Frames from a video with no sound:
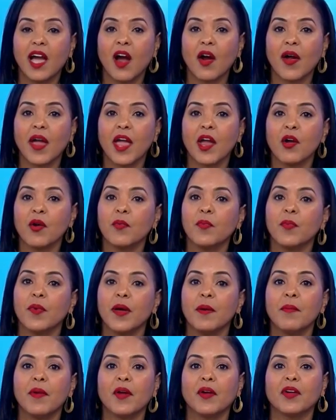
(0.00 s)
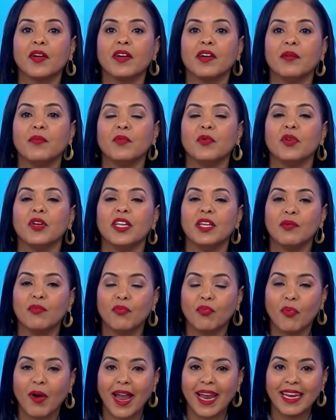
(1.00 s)
our Arab American community
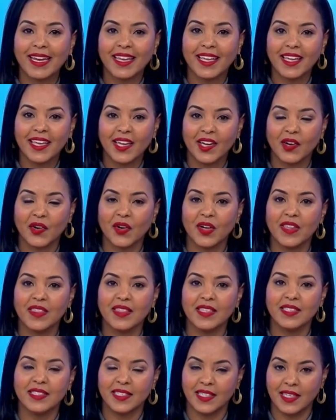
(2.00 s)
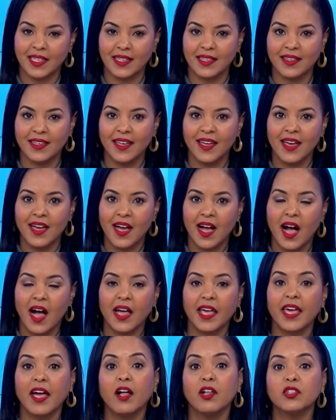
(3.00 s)
right here in the D.
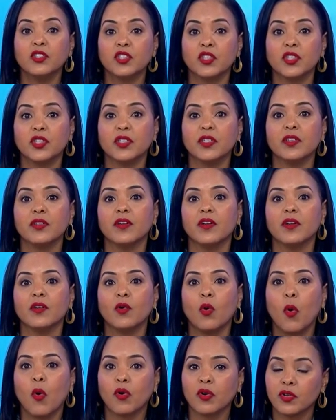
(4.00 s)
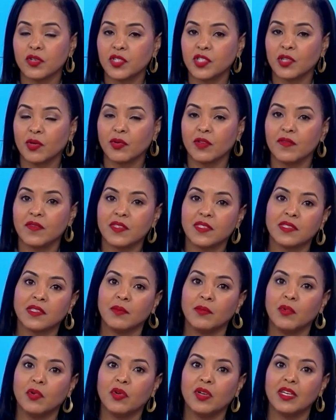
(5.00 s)
A culture cornerstone of this
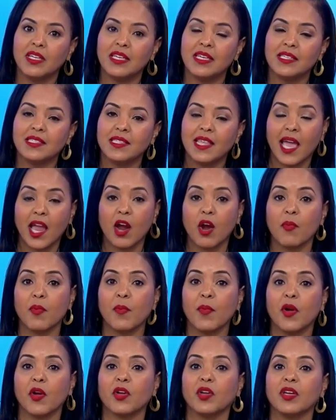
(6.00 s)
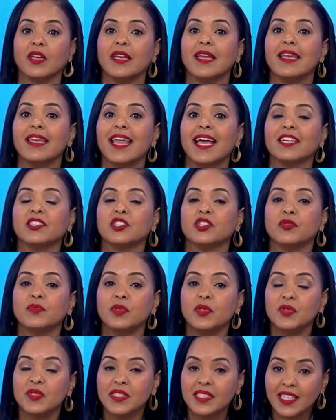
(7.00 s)
community is the Arab American National
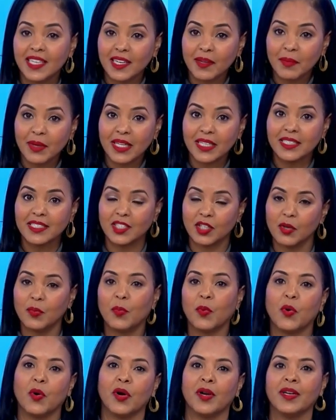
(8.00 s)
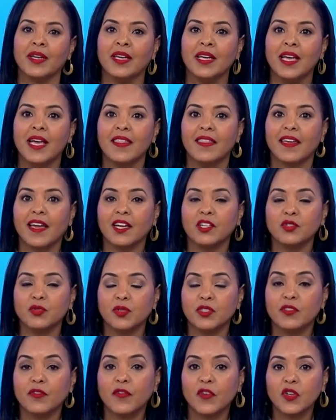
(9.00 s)
Museum in Dearborn, the
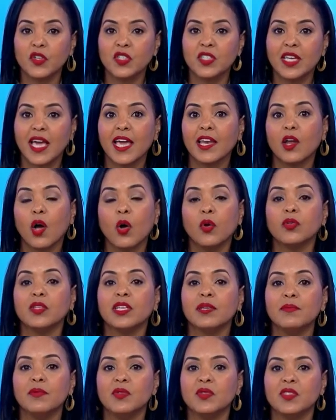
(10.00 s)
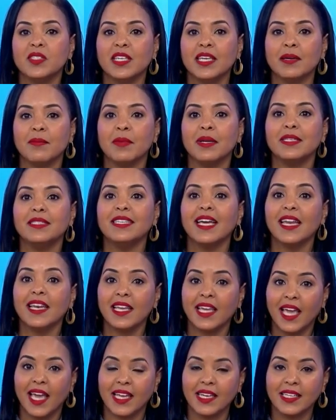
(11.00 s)
country's first and only museum
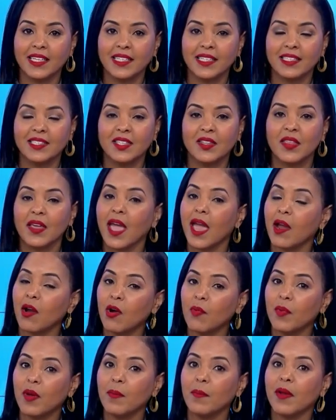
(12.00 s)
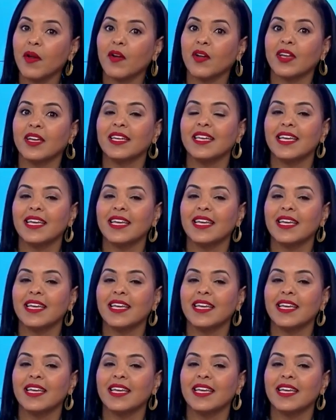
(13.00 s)
dedicated to the Arab American